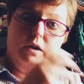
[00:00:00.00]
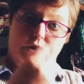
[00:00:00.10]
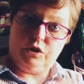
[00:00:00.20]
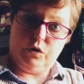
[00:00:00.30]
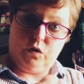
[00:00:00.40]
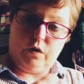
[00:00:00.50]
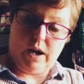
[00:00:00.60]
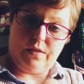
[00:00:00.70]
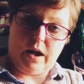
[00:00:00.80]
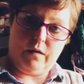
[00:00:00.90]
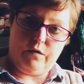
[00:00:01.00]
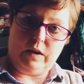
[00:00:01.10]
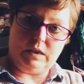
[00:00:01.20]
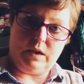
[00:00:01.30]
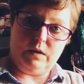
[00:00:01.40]
to create that
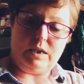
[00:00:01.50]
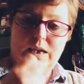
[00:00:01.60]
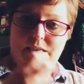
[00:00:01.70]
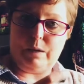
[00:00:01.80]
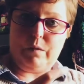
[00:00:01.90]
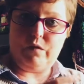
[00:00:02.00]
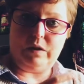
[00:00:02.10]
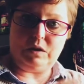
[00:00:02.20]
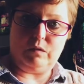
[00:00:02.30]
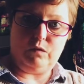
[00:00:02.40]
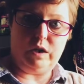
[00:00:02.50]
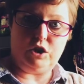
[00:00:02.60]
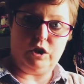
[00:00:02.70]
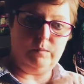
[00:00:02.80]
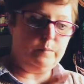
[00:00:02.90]
felting, that semi-felting
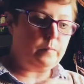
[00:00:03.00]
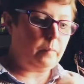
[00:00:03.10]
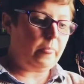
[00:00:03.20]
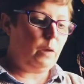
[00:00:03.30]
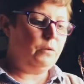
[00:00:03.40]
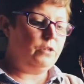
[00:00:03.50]
friction with